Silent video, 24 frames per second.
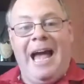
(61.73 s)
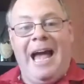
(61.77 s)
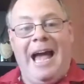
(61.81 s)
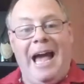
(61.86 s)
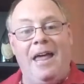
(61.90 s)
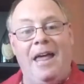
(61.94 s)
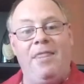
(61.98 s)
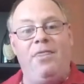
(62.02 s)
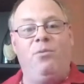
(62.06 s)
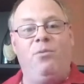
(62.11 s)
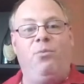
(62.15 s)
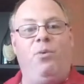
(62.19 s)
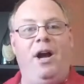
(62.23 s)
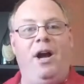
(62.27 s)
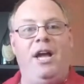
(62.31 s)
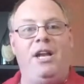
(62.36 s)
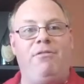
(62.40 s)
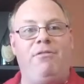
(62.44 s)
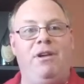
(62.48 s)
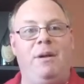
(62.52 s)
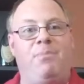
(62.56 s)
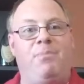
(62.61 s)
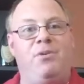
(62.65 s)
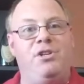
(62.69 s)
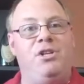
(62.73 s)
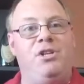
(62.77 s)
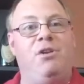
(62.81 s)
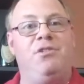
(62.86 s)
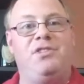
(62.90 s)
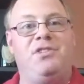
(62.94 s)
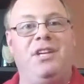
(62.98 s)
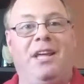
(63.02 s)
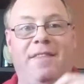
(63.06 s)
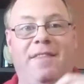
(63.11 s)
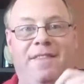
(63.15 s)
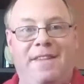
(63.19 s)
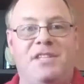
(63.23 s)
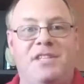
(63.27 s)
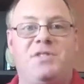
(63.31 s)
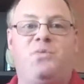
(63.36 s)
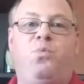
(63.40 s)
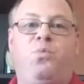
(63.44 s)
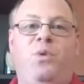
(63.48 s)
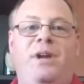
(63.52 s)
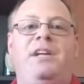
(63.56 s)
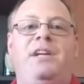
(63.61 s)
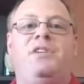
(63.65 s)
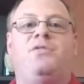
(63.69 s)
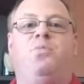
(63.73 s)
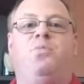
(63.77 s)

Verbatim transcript: at the winery producing this week's